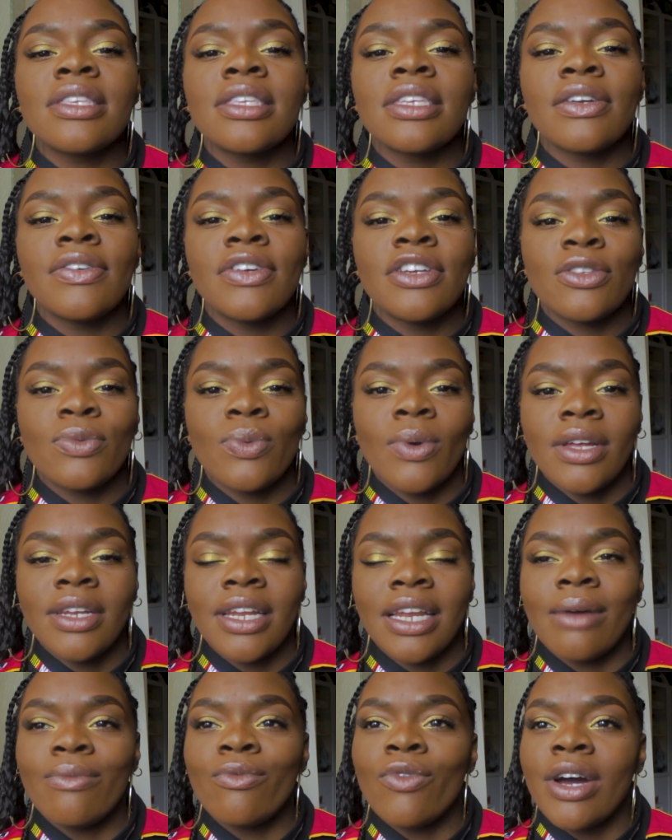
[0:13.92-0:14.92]
a serious
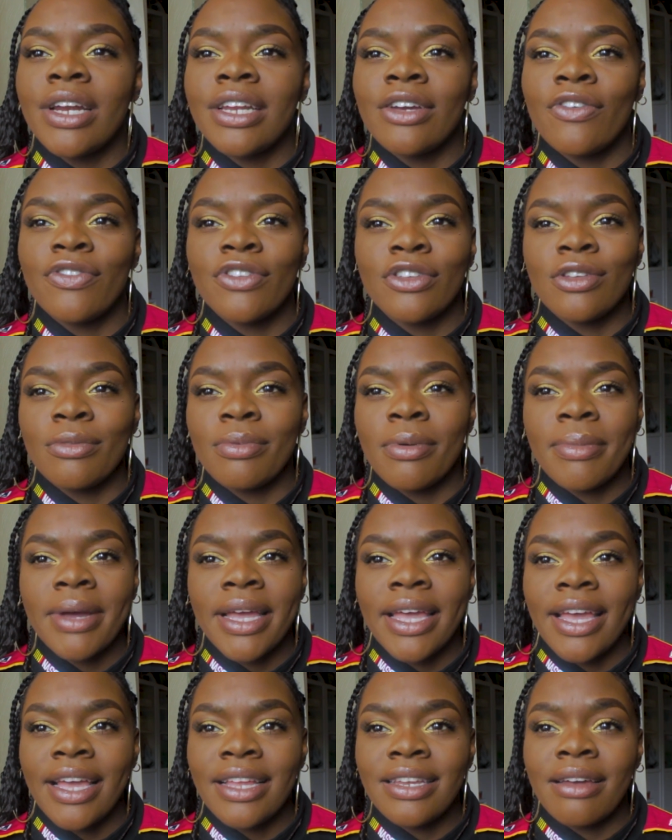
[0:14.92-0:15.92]
one, and I'm running off the top of
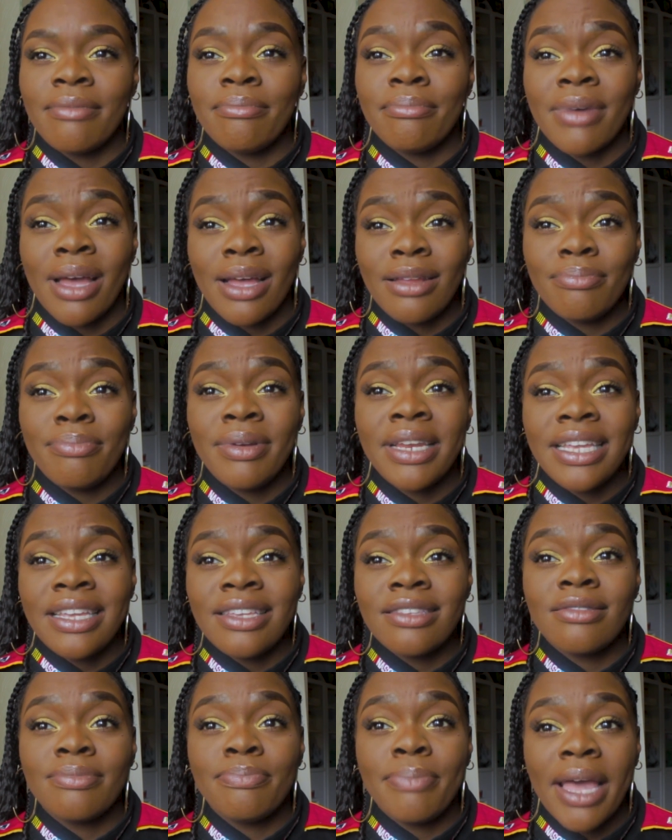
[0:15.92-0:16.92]
my head, and
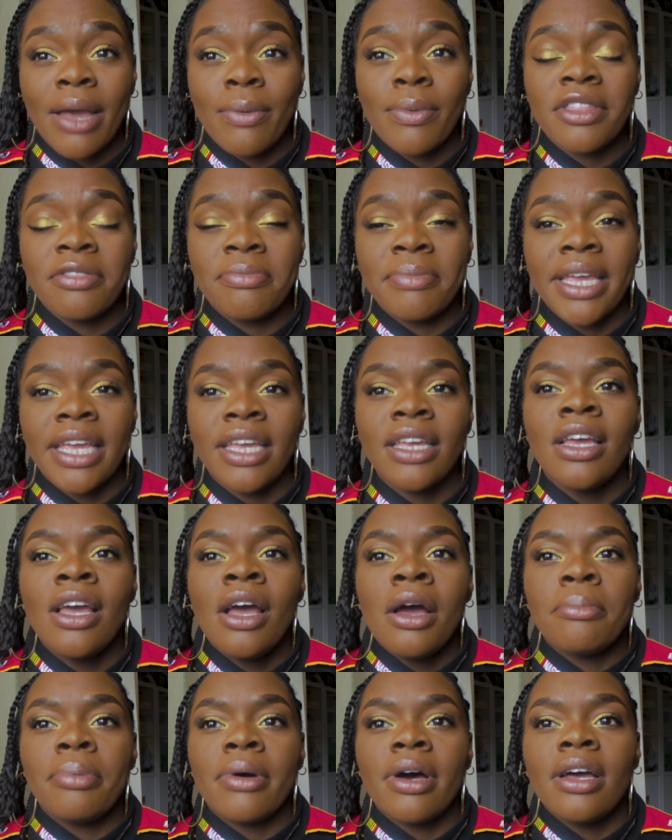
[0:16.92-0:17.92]
please bear with me.
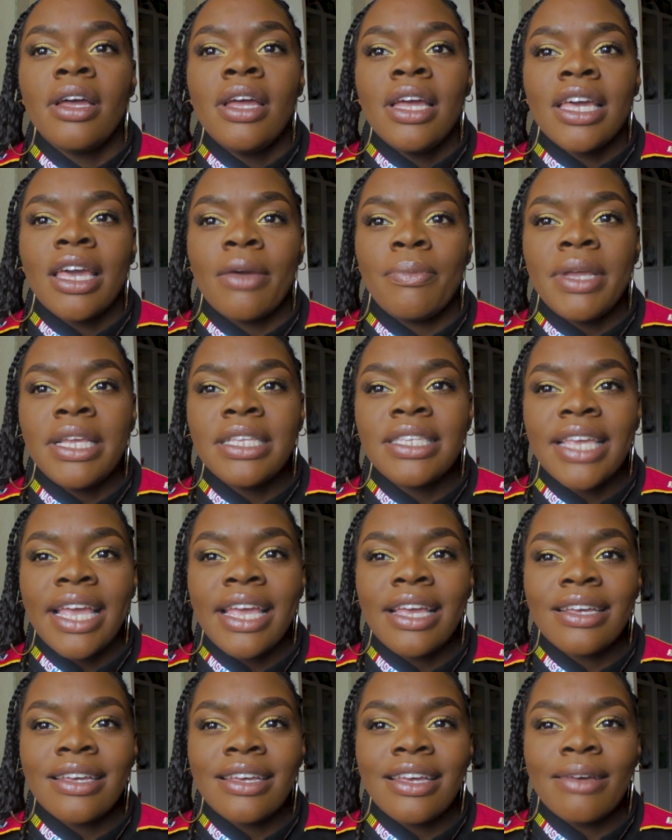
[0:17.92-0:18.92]
But can
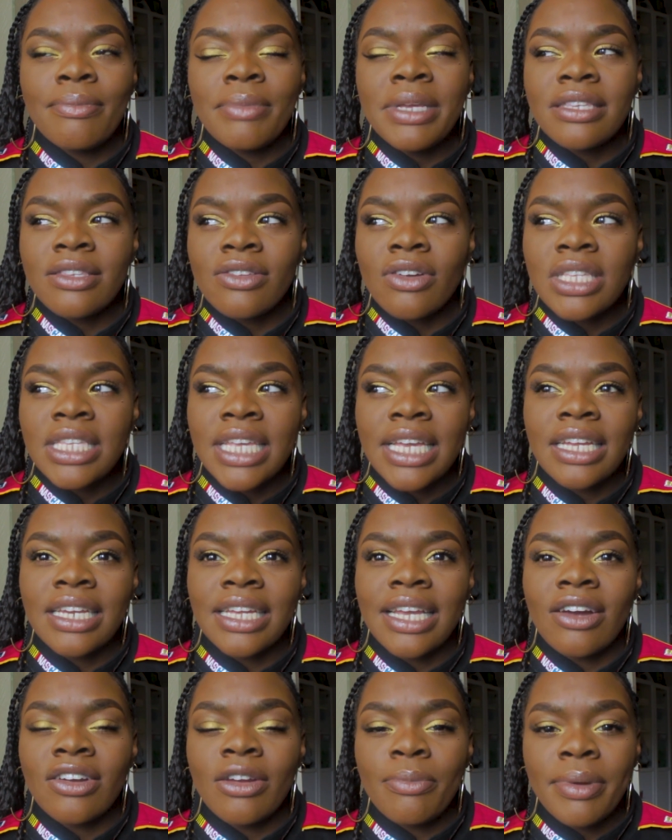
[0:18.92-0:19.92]
we start taking
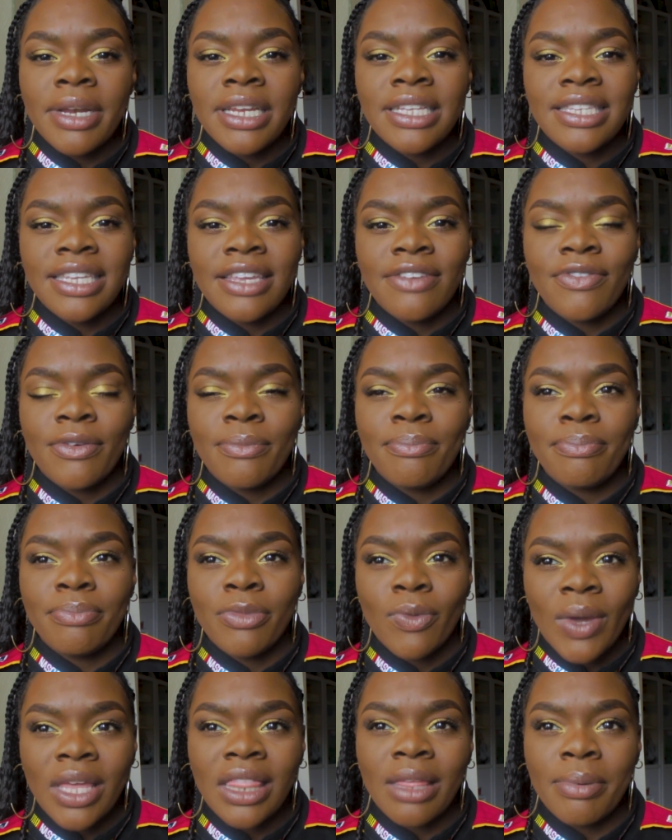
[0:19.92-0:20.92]
accountability for
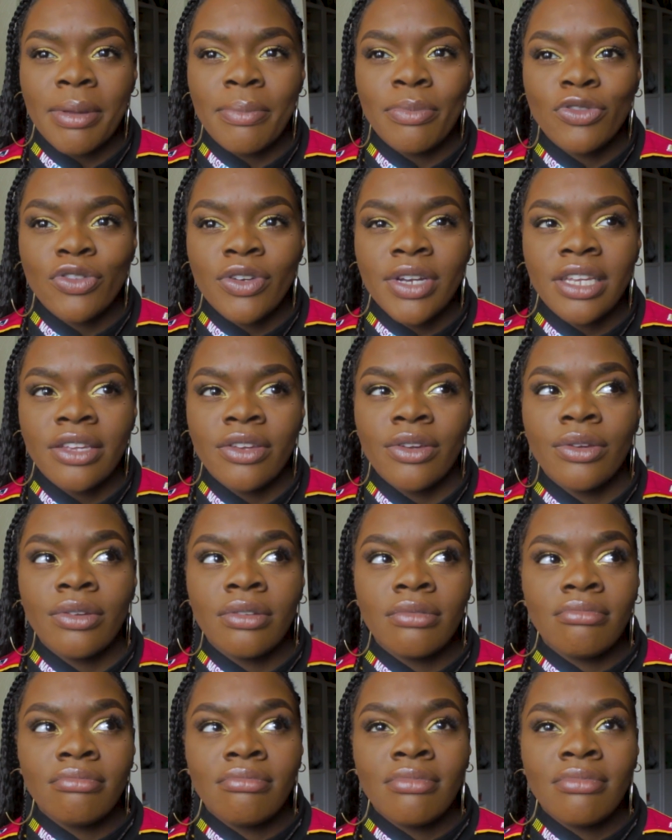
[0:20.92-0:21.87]
the way that people treat you?